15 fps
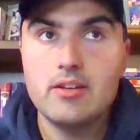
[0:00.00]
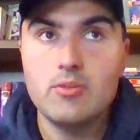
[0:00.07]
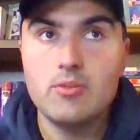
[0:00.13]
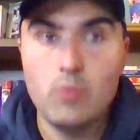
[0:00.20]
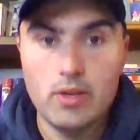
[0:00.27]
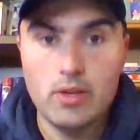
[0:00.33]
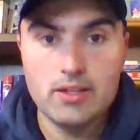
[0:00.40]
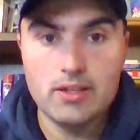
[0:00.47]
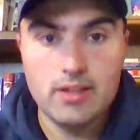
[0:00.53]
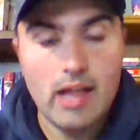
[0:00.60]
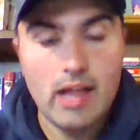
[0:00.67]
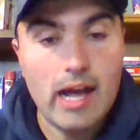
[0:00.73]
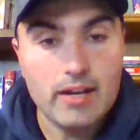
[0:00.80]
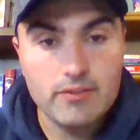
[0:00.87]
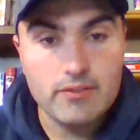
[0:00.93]
1
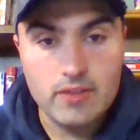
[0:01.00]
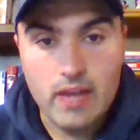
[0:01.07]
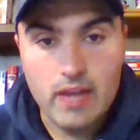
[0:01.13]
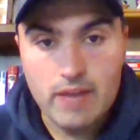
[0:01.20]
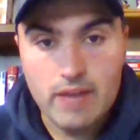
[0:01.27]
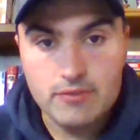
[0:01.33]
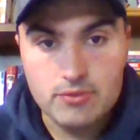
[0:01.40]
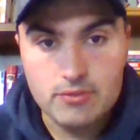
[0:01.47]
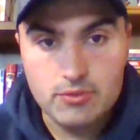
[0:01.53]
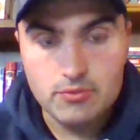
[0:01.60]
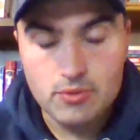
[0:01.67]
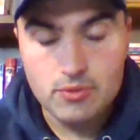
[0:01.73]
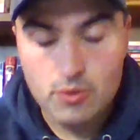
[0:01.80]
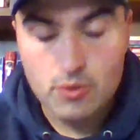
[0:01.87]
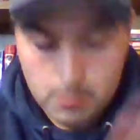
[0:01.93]
o'clock for the afternoon
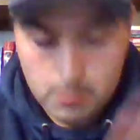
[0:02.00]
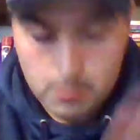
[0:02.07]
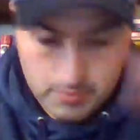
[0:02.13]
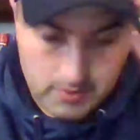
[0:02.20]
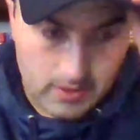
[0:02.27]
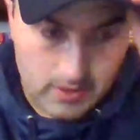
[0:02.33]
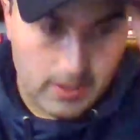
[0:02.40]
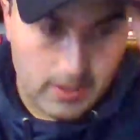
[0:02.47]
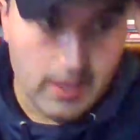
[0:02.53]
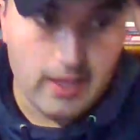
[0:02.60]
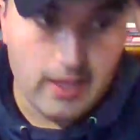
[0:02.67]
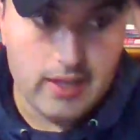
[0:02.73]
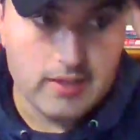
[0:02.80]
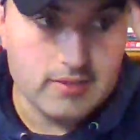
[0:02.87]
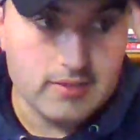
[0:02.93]
group
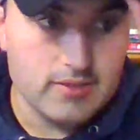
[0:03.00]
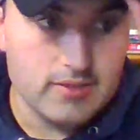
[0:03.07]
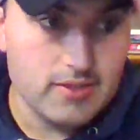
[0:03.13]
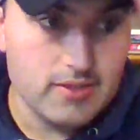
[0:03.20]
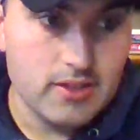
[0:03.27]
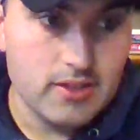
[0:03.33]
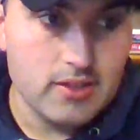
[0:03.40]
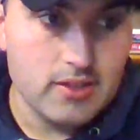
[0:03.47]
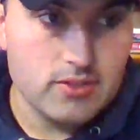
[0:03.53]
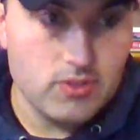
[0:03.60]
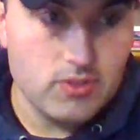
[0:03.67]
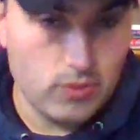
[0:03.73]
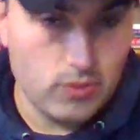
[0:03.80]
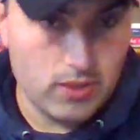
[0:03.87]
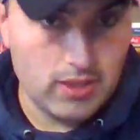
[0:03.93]
and
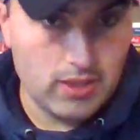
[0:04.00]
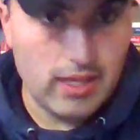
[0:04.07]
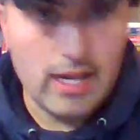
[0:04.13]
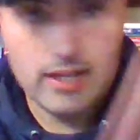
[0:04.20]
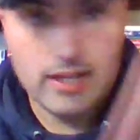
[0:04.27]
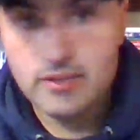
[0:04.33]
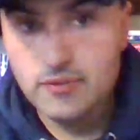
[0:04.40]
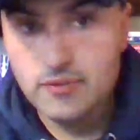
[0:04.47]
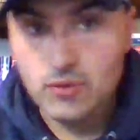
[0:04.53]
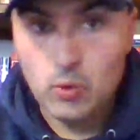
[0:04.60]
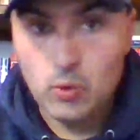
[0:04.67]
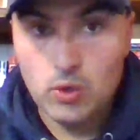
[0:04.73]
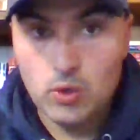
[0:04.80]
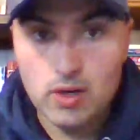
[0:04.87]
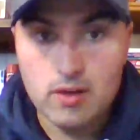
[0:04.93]
2 o'clock
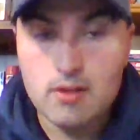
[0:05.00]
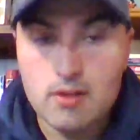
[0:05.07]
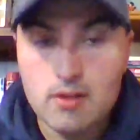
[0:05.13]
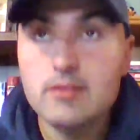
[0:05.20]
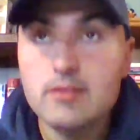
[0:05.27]
for